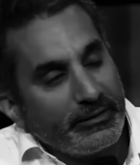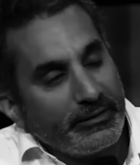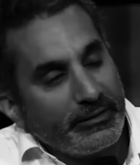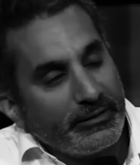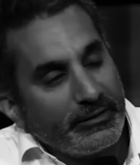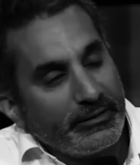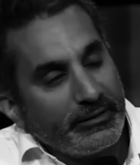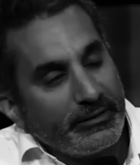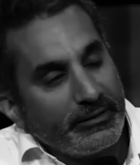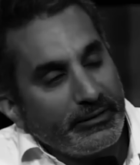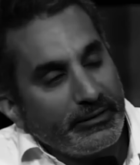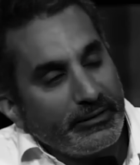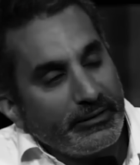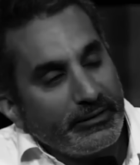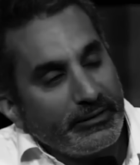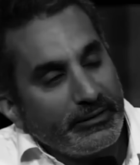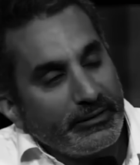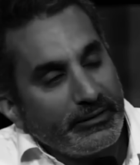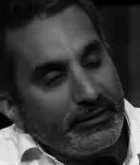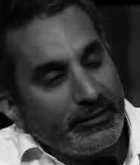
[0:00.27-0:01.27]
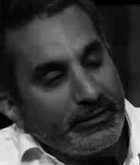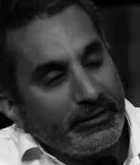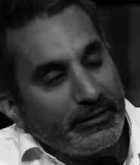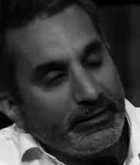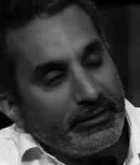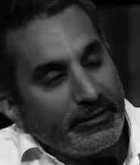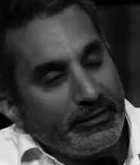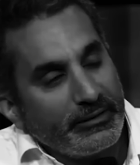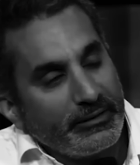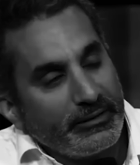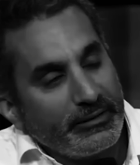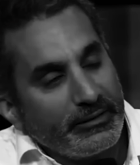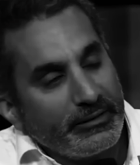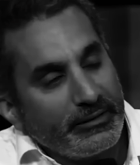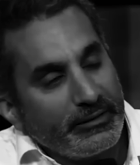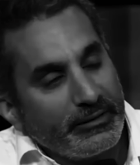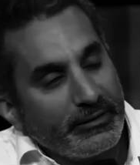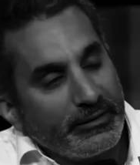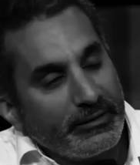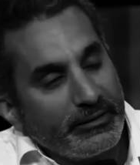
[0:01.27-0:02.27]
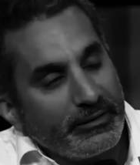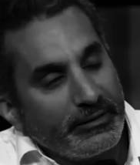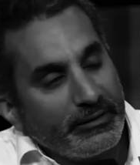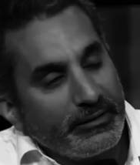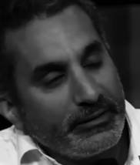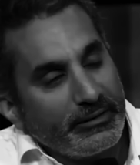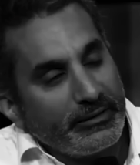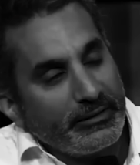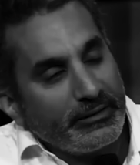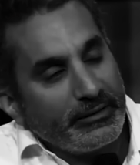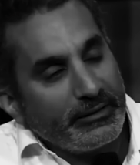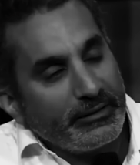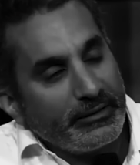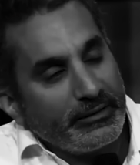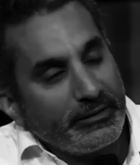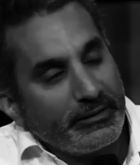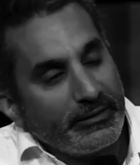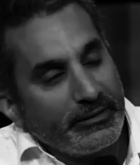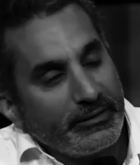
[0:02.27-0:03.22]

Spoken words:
No words are spoken by the person on screen.